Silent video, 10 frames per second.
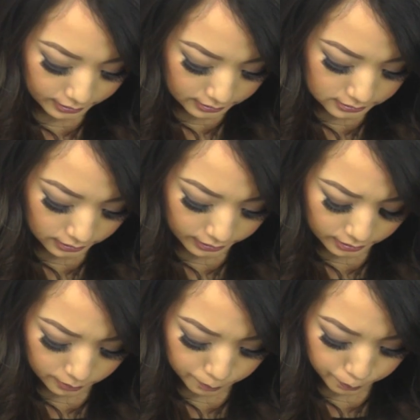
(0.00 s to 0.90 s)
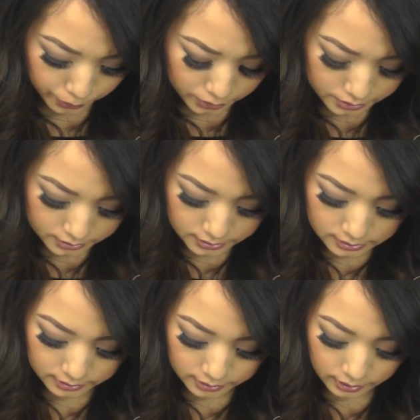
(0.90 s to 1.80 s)
and I purchased
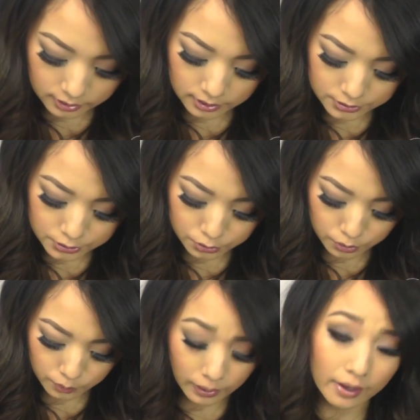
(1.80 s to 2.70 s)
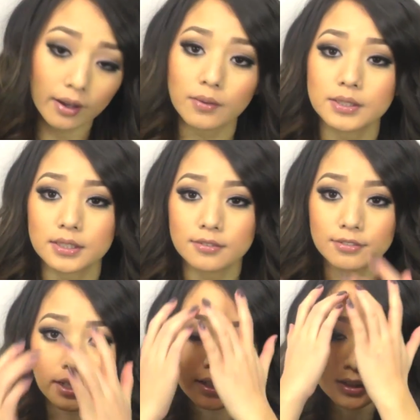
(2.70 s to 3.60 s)
this at the Inglot store while I was in
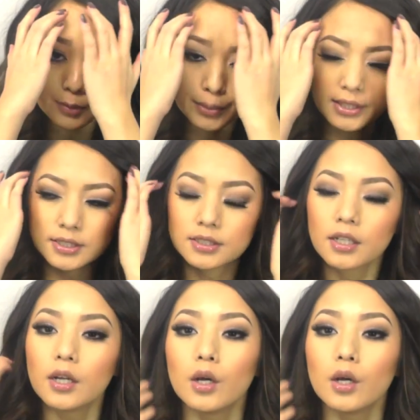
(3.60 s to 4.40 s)
Vegas because